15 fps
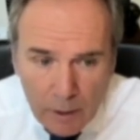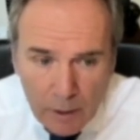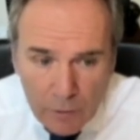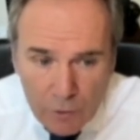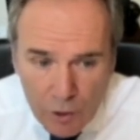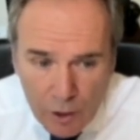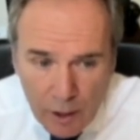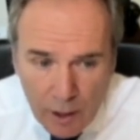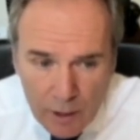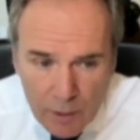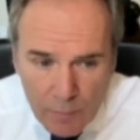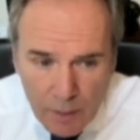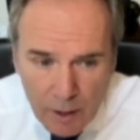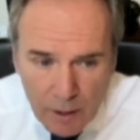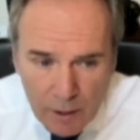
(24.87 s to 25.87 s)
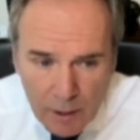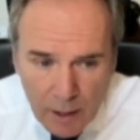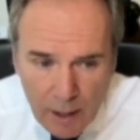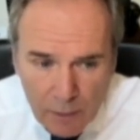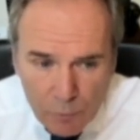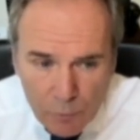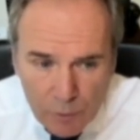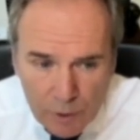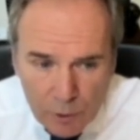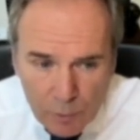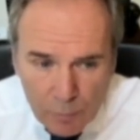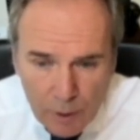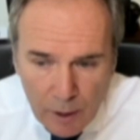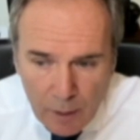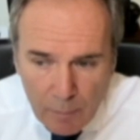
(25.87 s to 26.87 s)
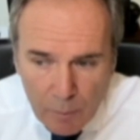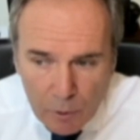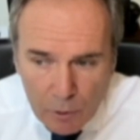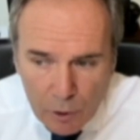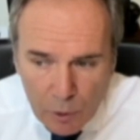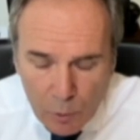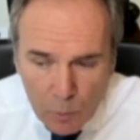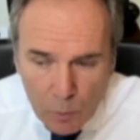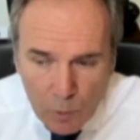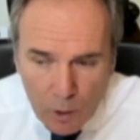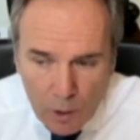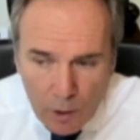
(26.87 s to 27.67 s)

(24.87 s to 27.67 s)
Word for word: generally speaking, the country to be able to